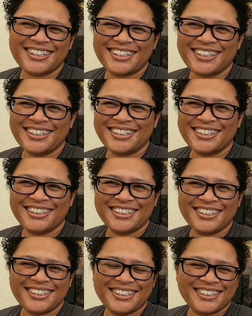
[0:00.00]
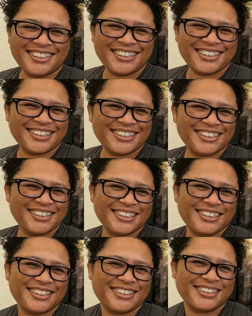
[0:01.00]

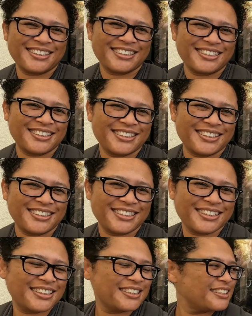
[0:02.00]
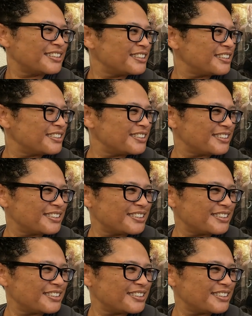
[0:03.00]
No words are spoken by the person on screen.